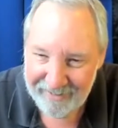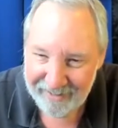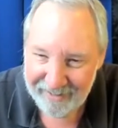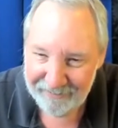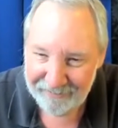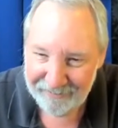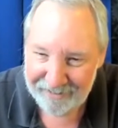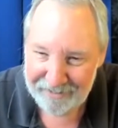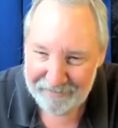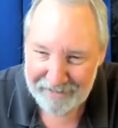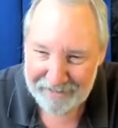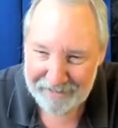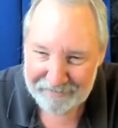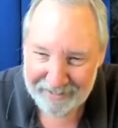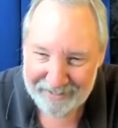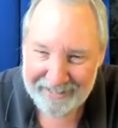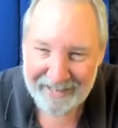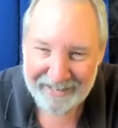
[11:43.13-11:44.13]
I want to make
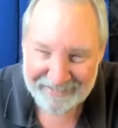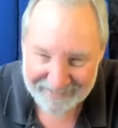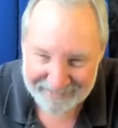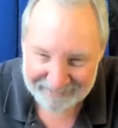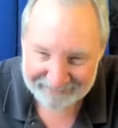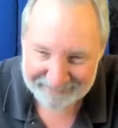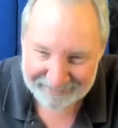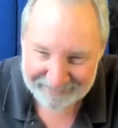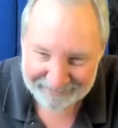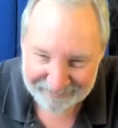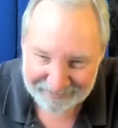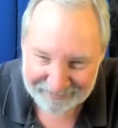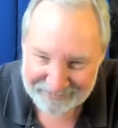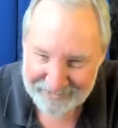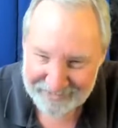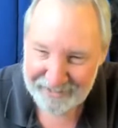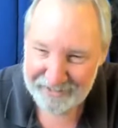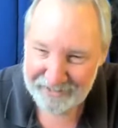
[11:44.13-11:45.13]
my case out of
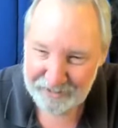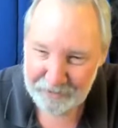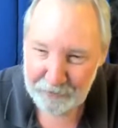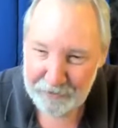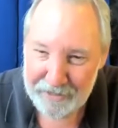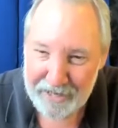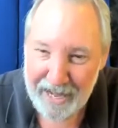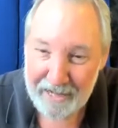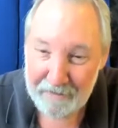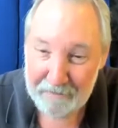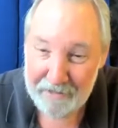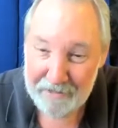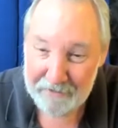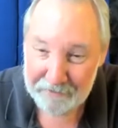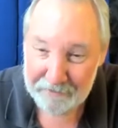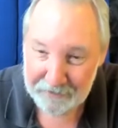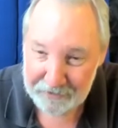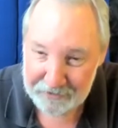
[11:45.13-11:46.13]
Legos. You would not be
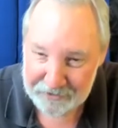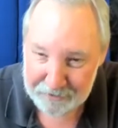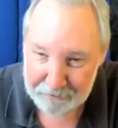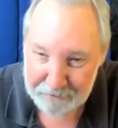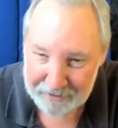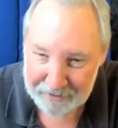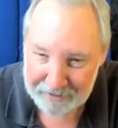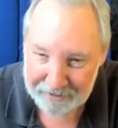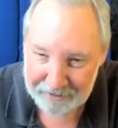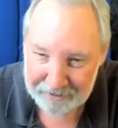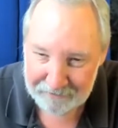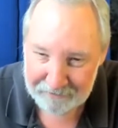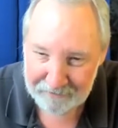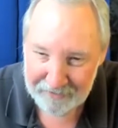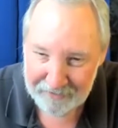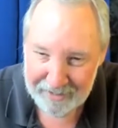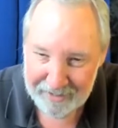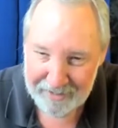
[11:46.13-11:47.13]
the first, amigo.
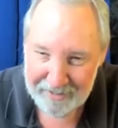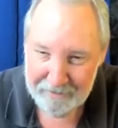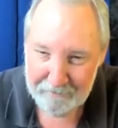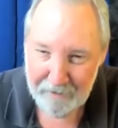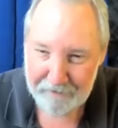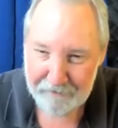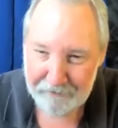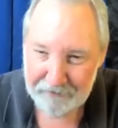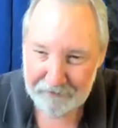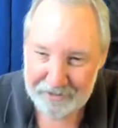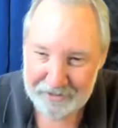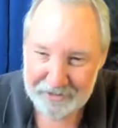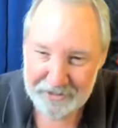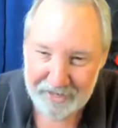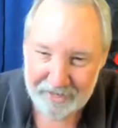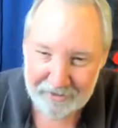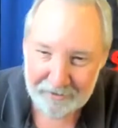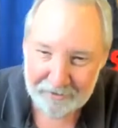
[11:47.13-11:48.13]
Maven
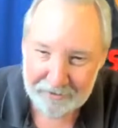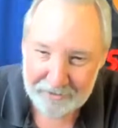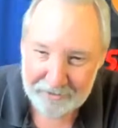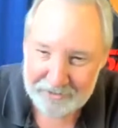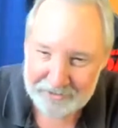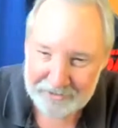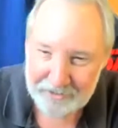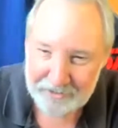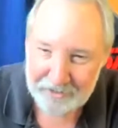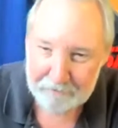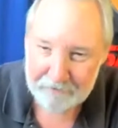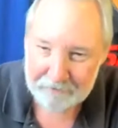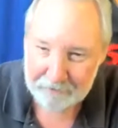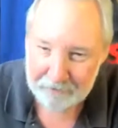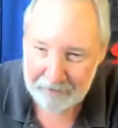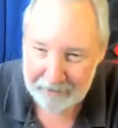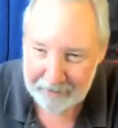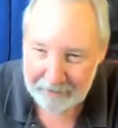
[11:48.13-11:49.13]
Feliciano, good to see you, my
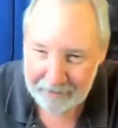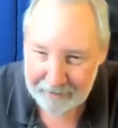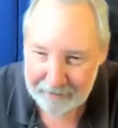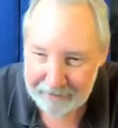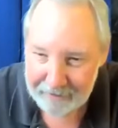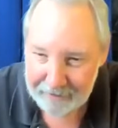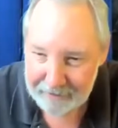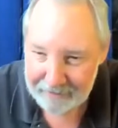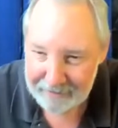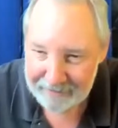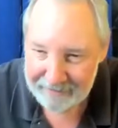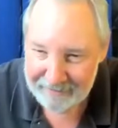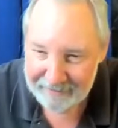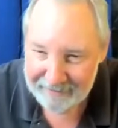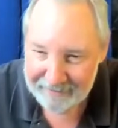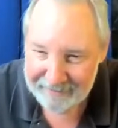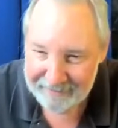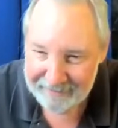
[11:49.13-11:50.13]
friend.
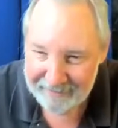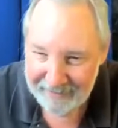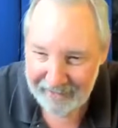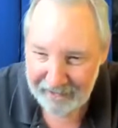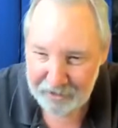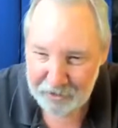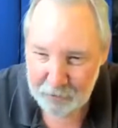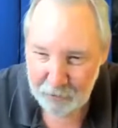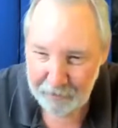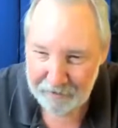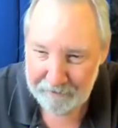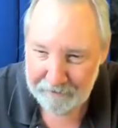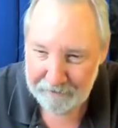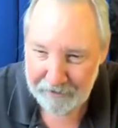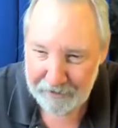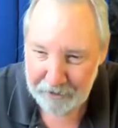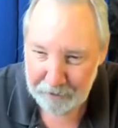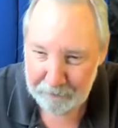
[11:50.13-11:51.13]
X Wing
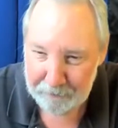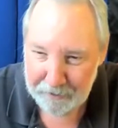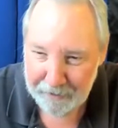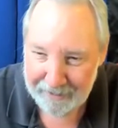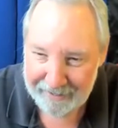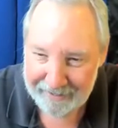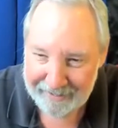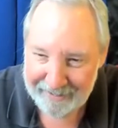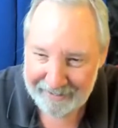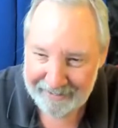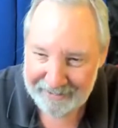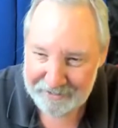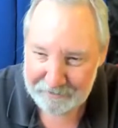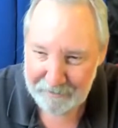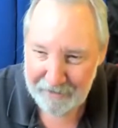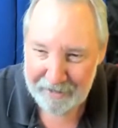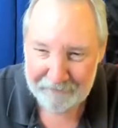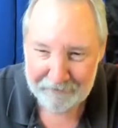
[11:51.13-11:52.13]
Fighter Pie
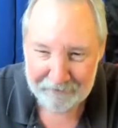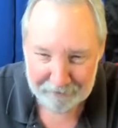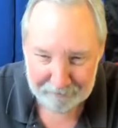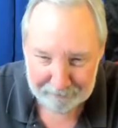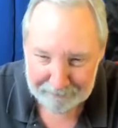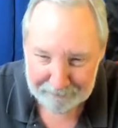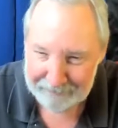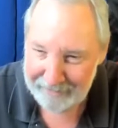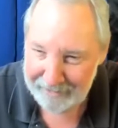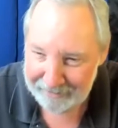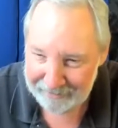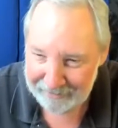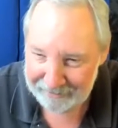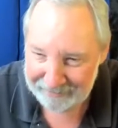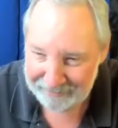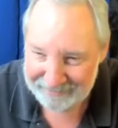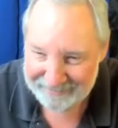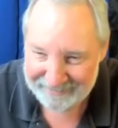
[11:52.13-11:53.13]
case made from
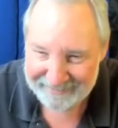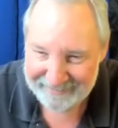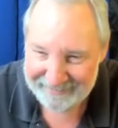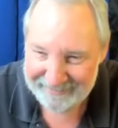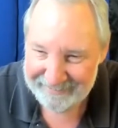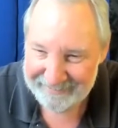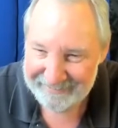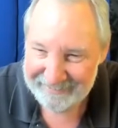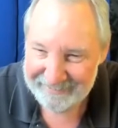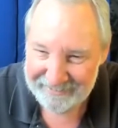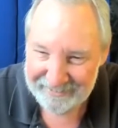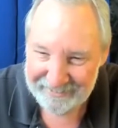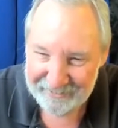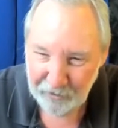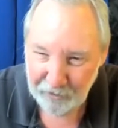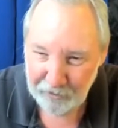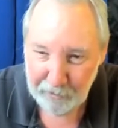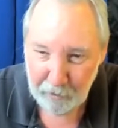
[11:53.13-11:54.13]
Legos
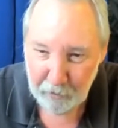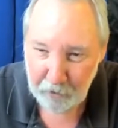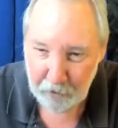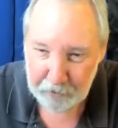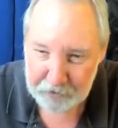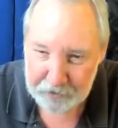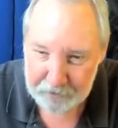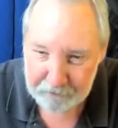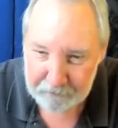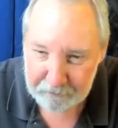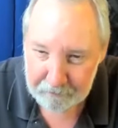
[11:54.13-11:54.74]
or Logos.